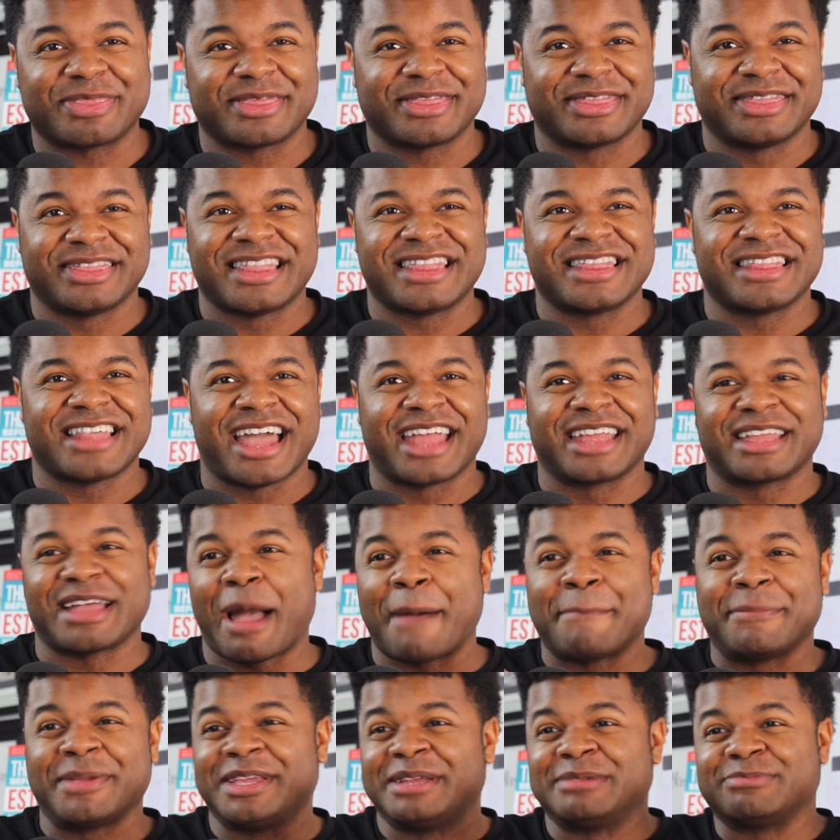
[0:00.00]
like
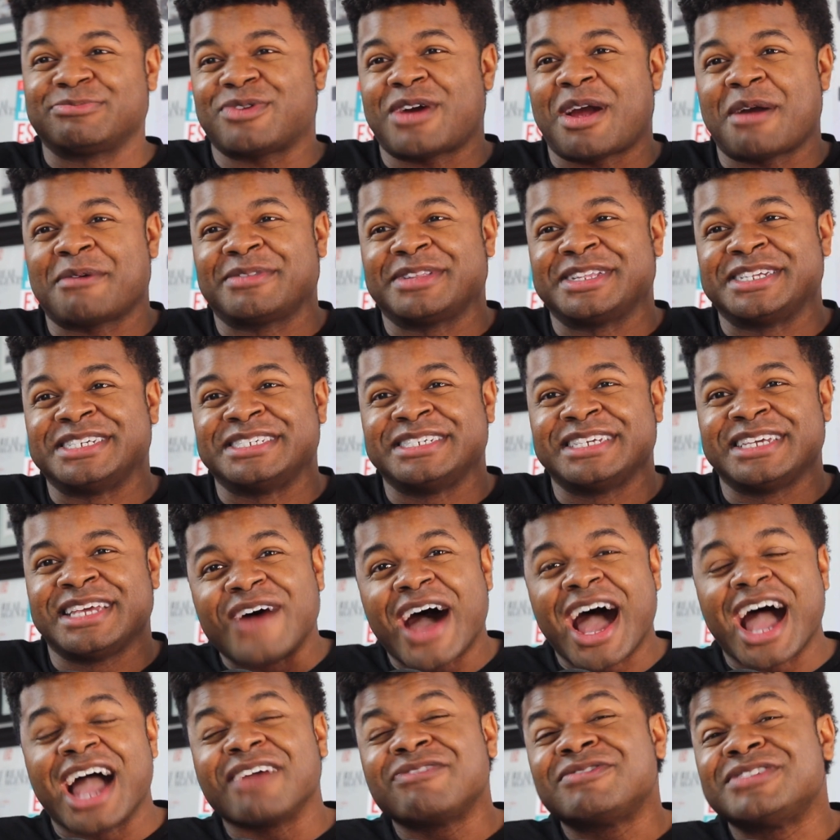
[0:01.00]
I mean probably
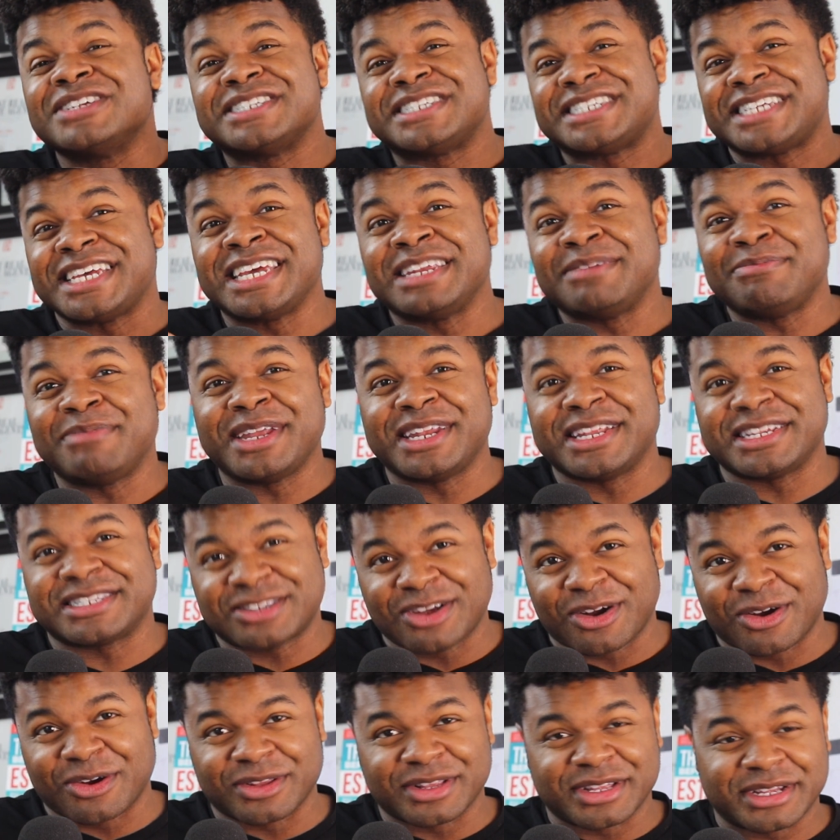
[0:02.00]
5 to 10 minutes
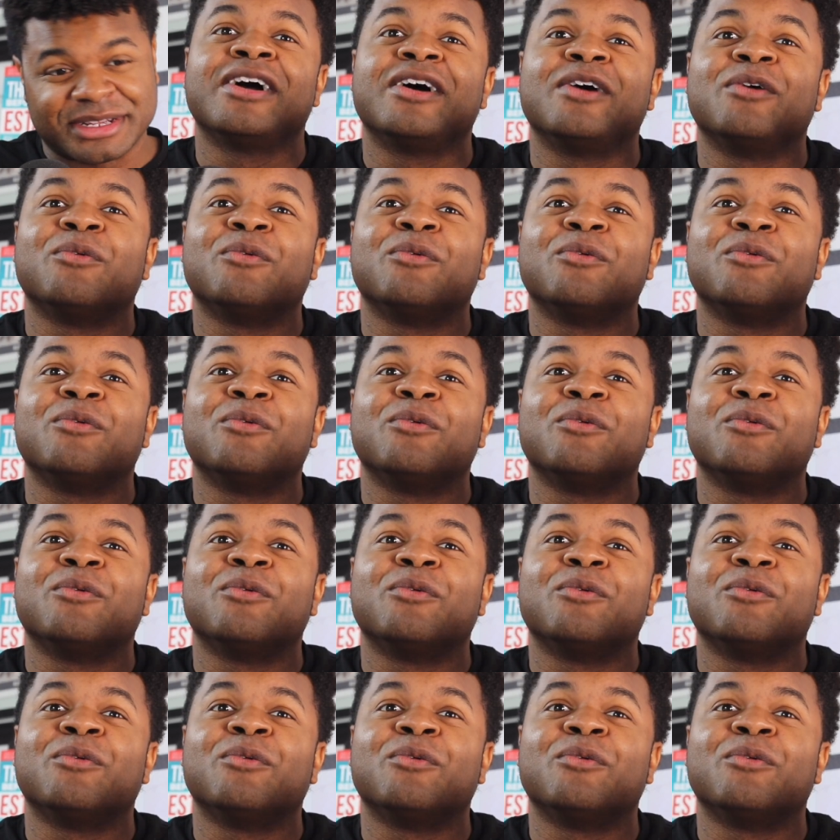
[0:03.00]
early.